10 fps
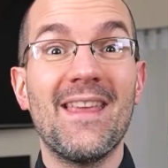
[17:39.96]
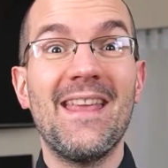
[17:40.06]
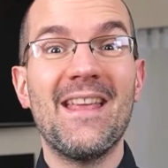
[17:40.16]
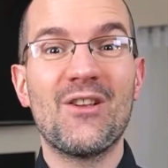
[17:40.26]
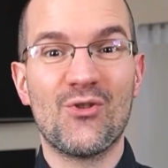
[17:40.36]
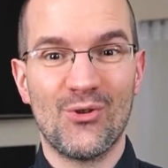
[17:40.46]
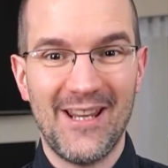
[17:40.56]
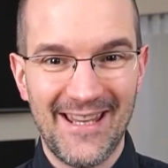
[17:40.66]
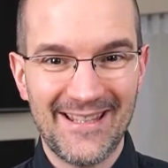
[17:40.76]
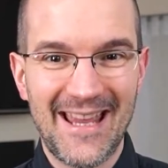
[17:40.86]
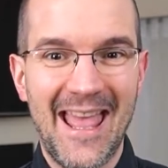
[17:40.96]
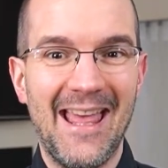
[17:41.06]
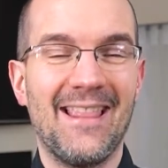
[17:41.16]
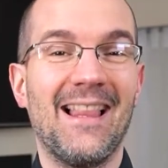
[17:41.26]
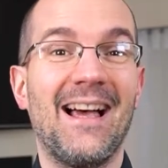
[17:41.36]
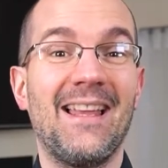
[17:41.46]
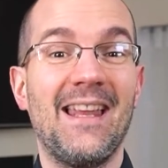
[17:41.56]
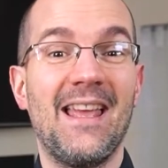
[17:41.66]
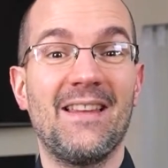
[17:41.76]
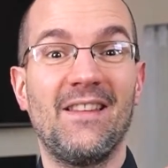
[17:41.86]
a great headline
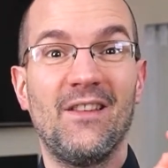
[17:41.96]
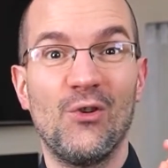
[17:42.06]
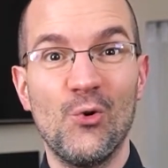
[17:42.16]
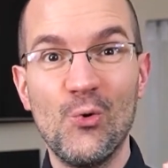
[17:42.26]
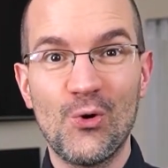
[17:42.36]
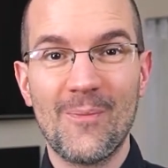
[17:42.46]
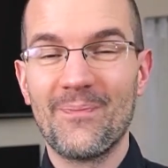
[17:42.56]
as the hook.